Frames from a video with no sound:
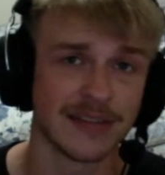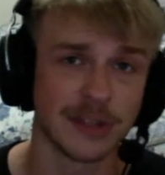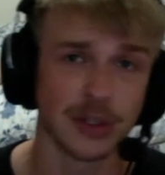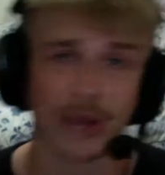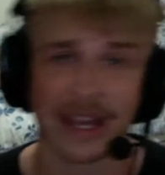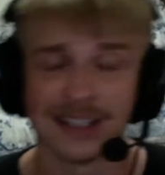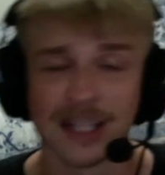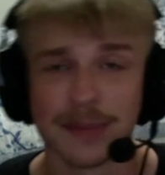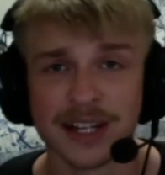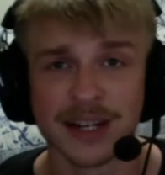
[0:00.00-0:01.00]
you a
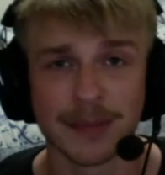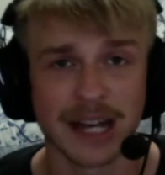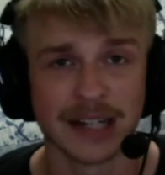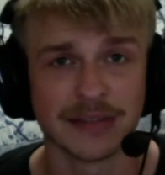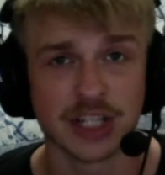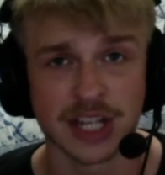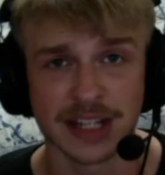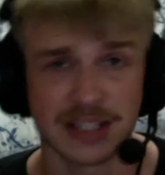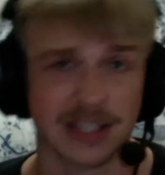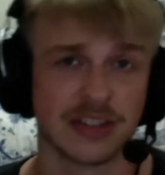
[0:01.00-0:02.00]
limited amount of
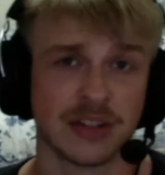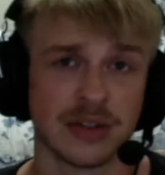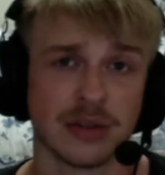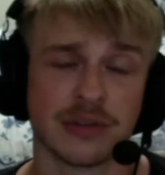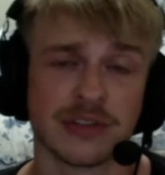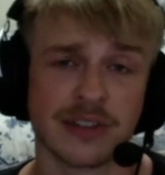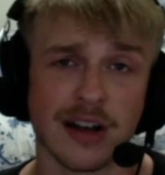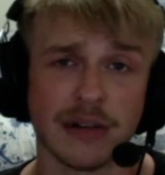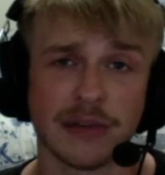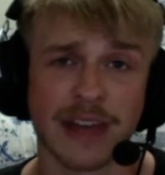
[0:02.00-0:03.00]
chances to
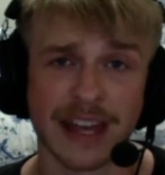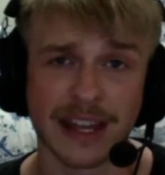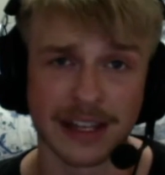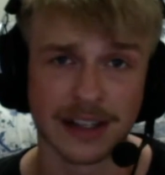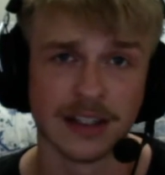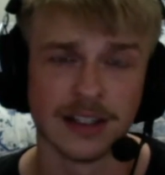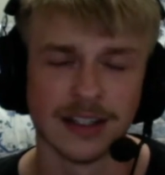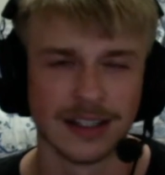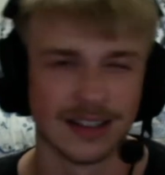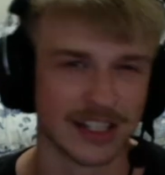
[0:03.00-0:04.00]
solve a, let's